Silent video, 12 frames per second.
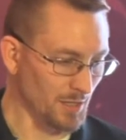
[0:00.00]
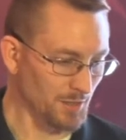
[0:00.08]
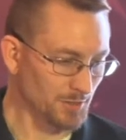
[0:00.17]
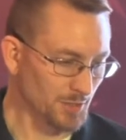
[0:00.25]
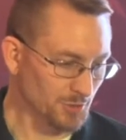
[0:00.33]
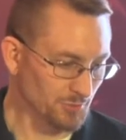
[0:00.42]

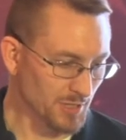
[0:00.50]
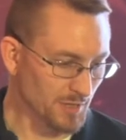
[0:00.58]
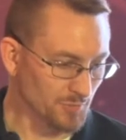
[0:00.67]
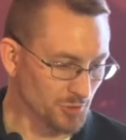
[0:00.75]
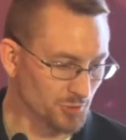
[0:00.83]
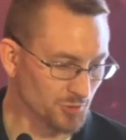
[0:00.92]
Next, we
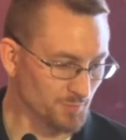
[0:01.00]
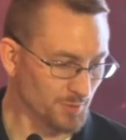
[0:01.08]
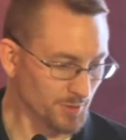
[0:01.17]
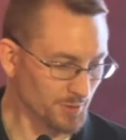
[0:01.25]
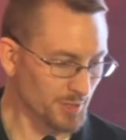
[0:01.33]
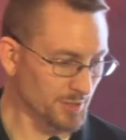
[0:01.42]
have the
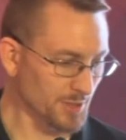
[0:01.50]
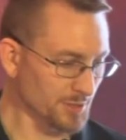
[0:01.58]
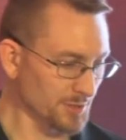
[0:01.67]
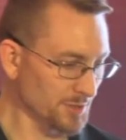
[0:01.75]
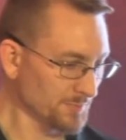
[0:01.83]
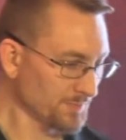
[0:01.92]
usability
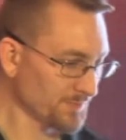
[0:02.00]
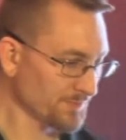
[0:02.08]
testing.